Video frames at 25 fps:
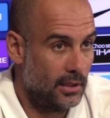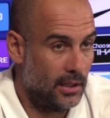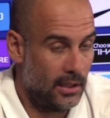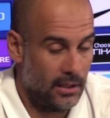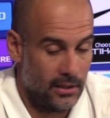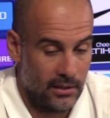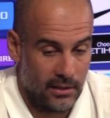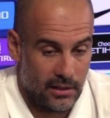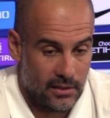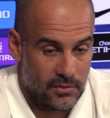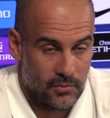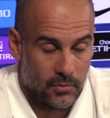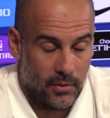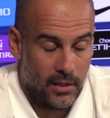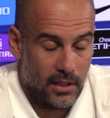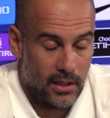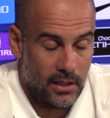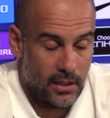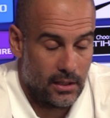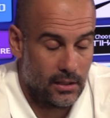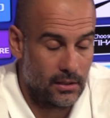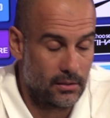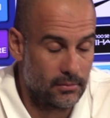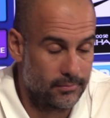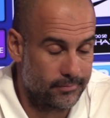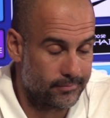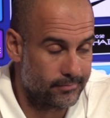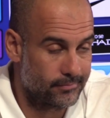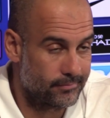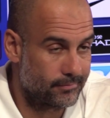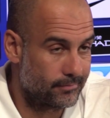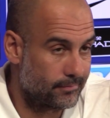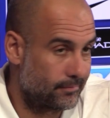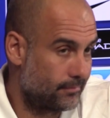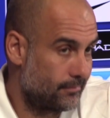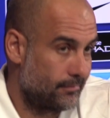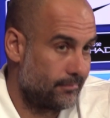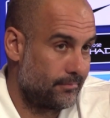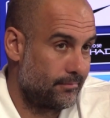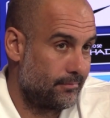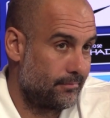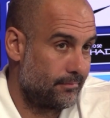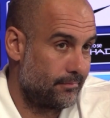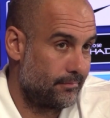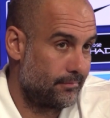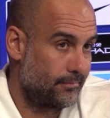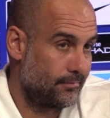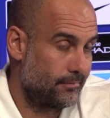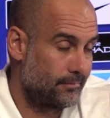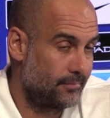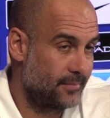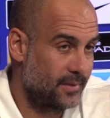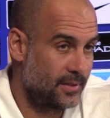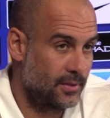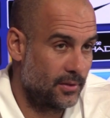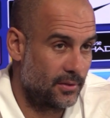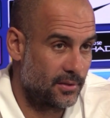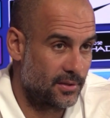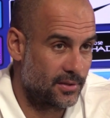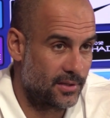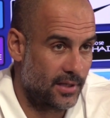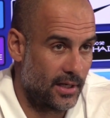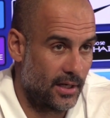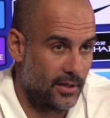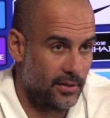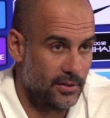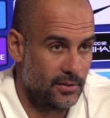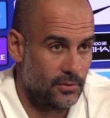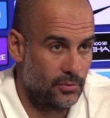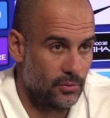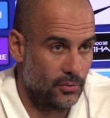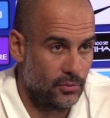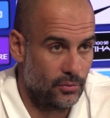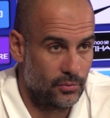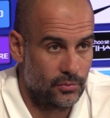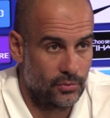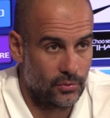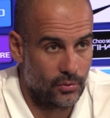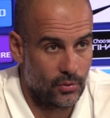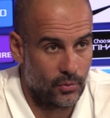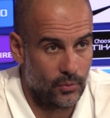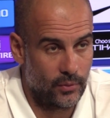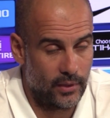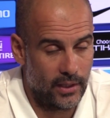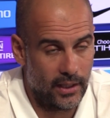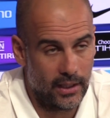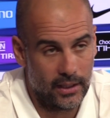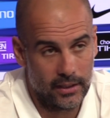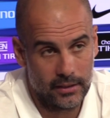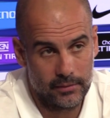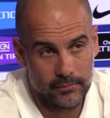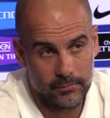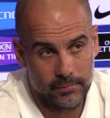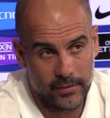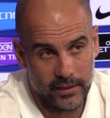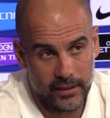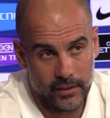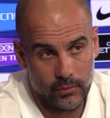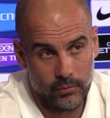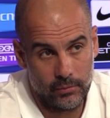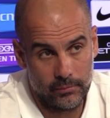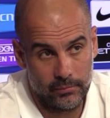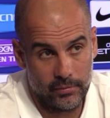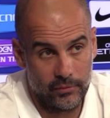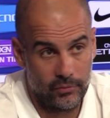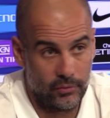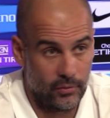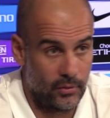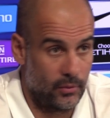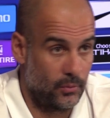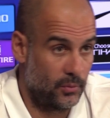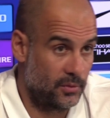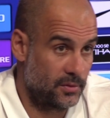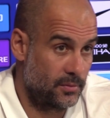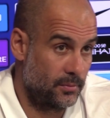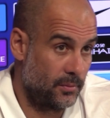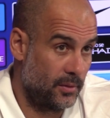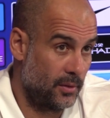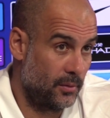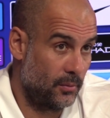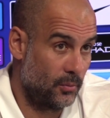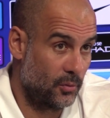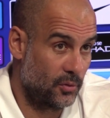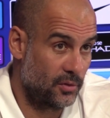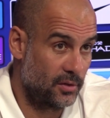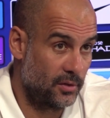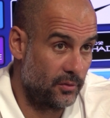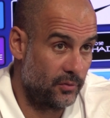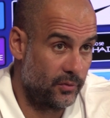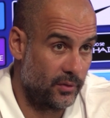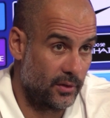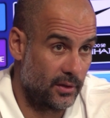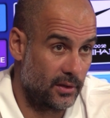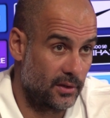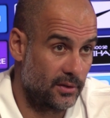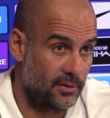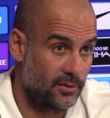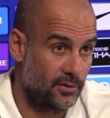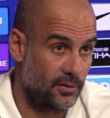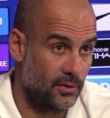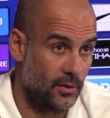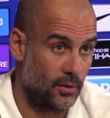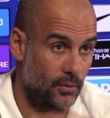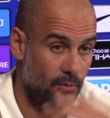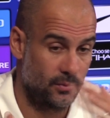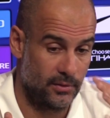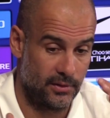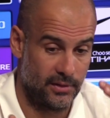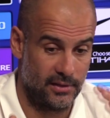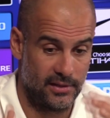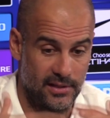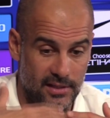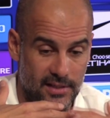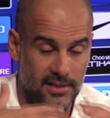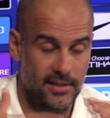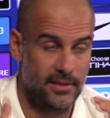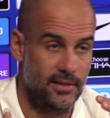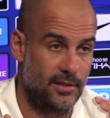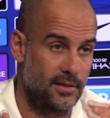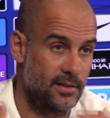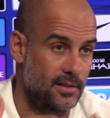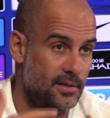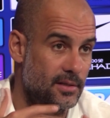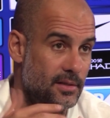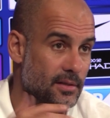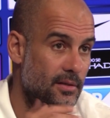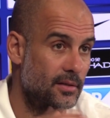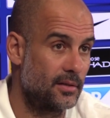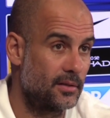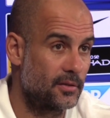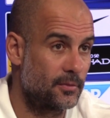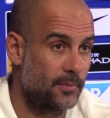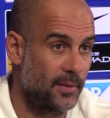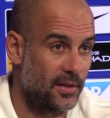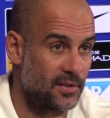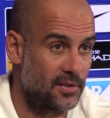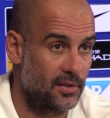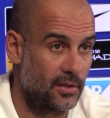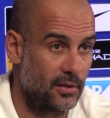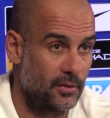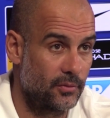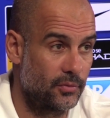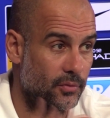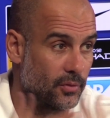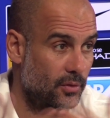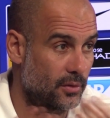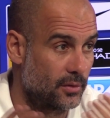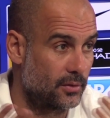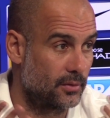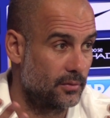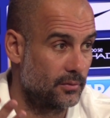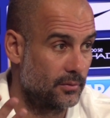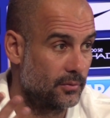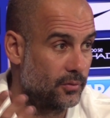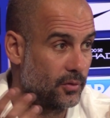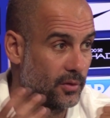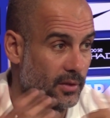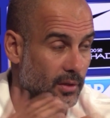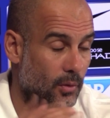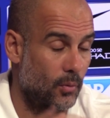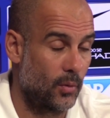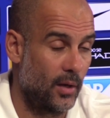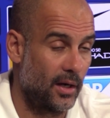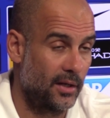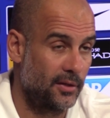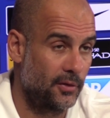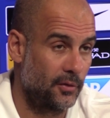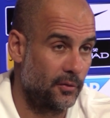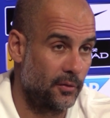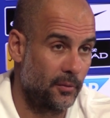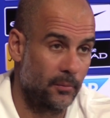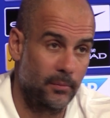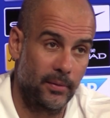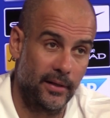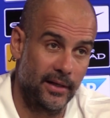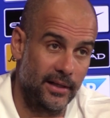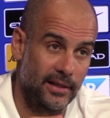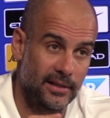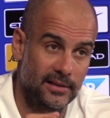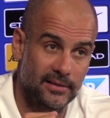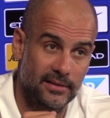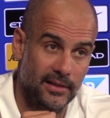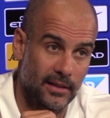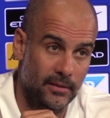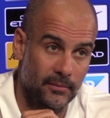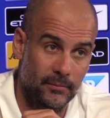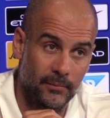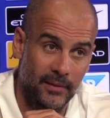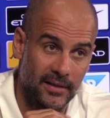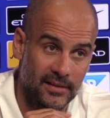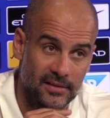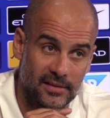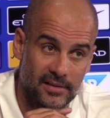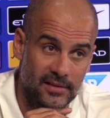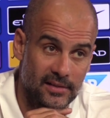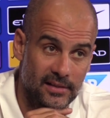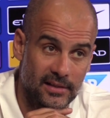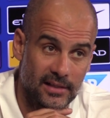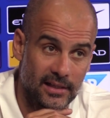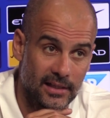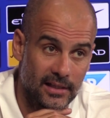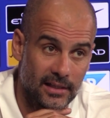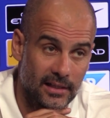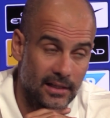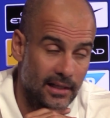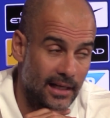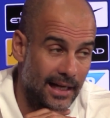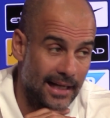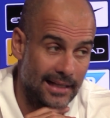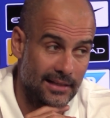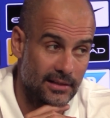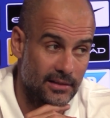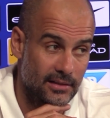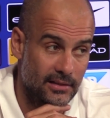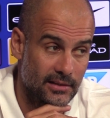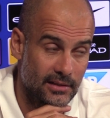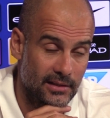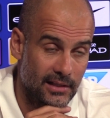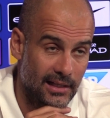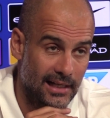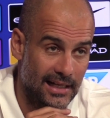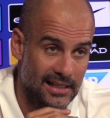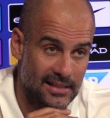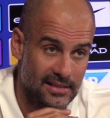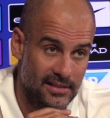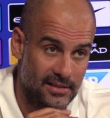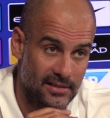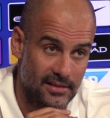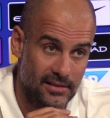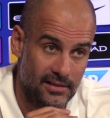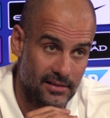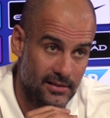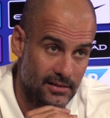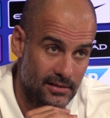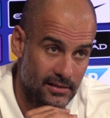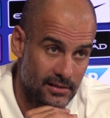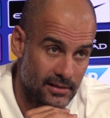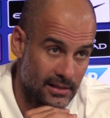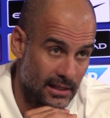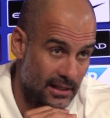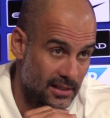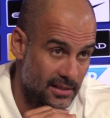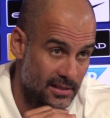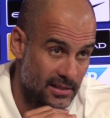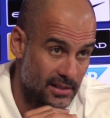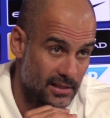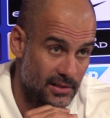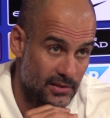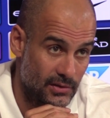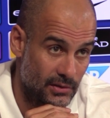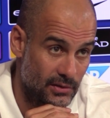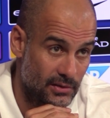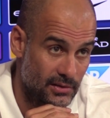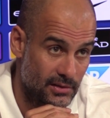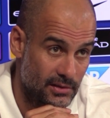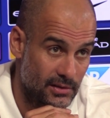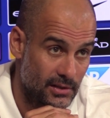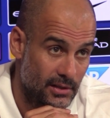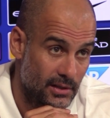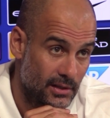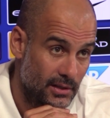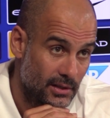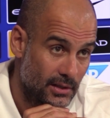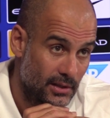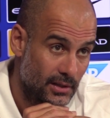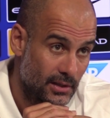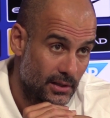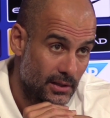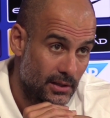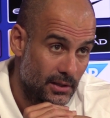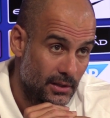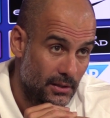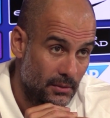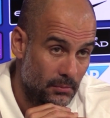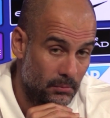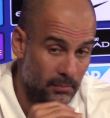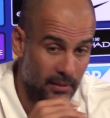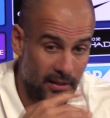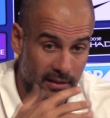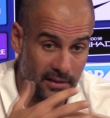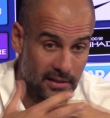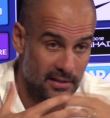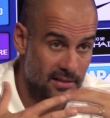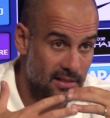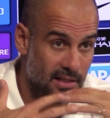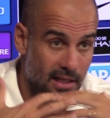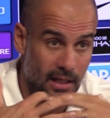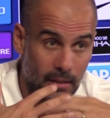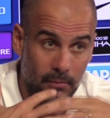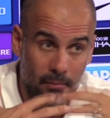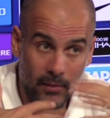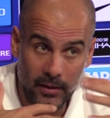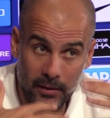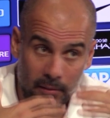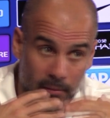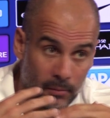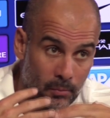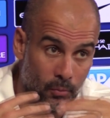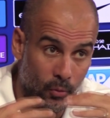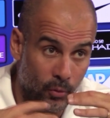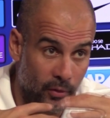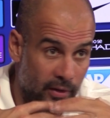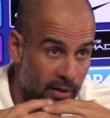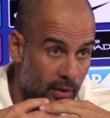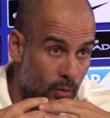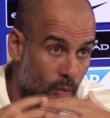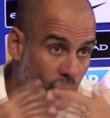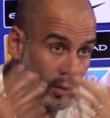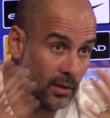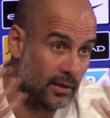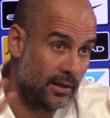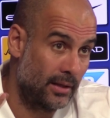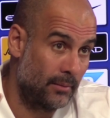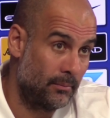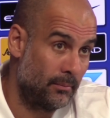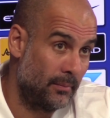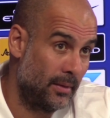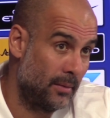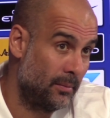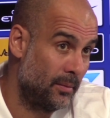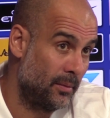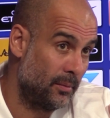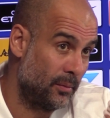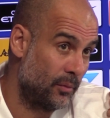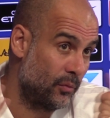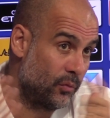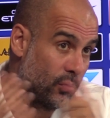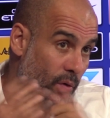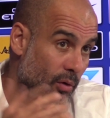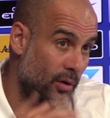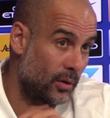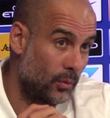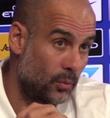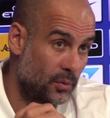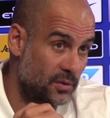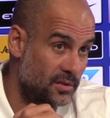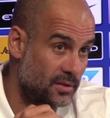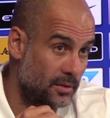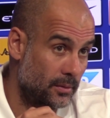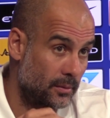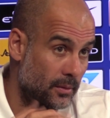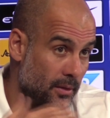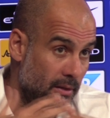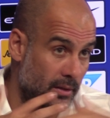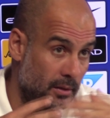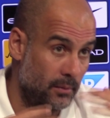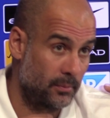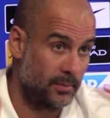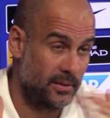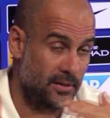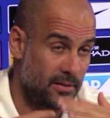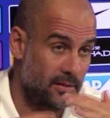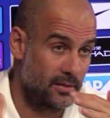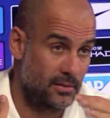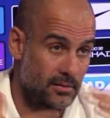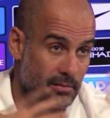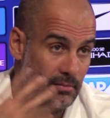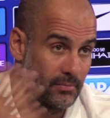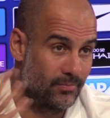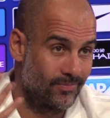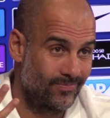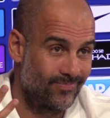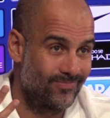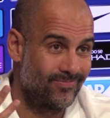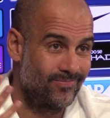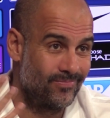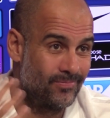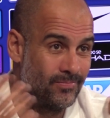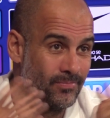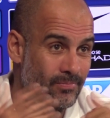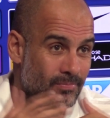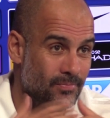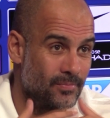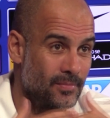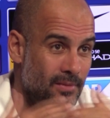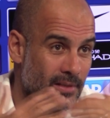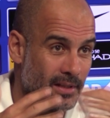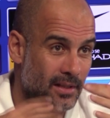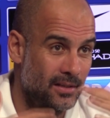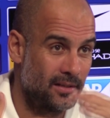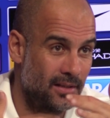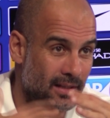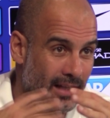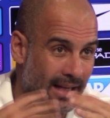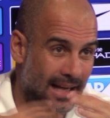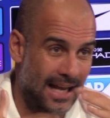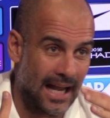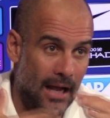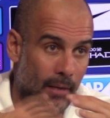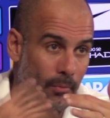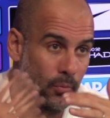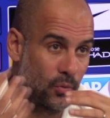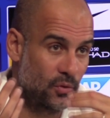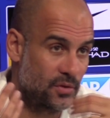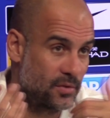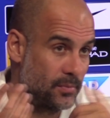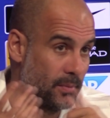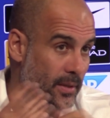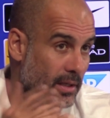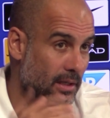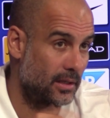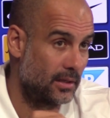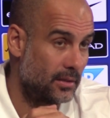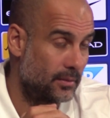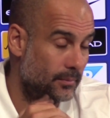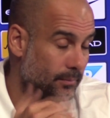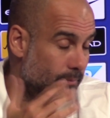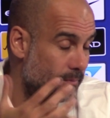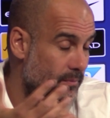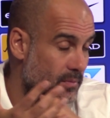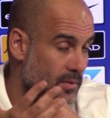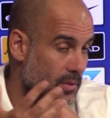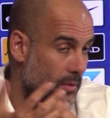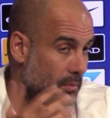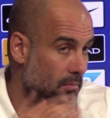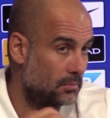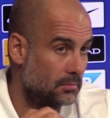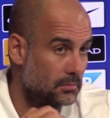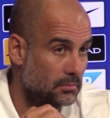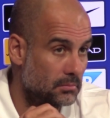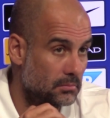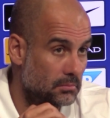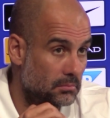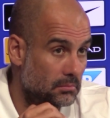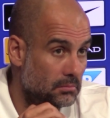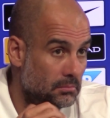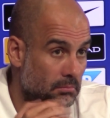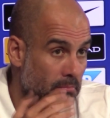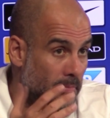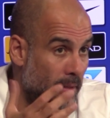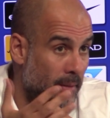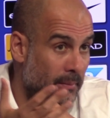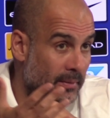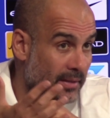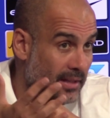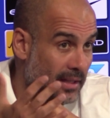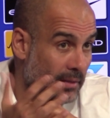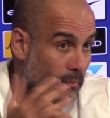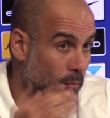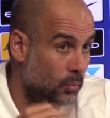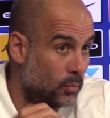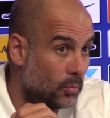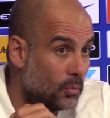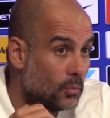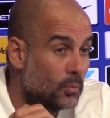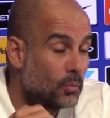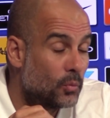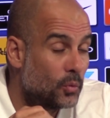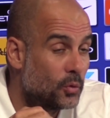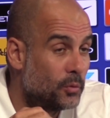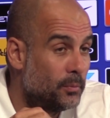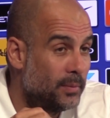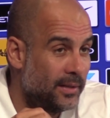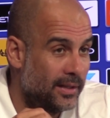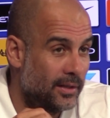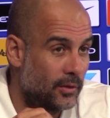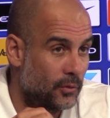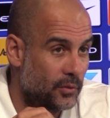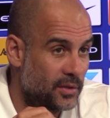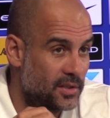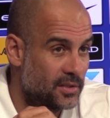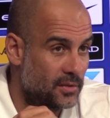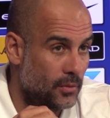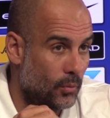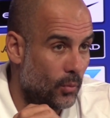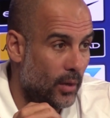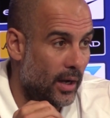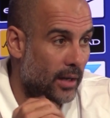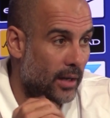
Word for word: and that's why it's not as scary to go there and play when before it was maybe more difficult. You know, the distance, especially for the quality of the players that Manchester City had in the last 10 seasons, made this game a little bit more equal than maybe before. It was a little bit, the gap was bigger. So maybe that would be the reason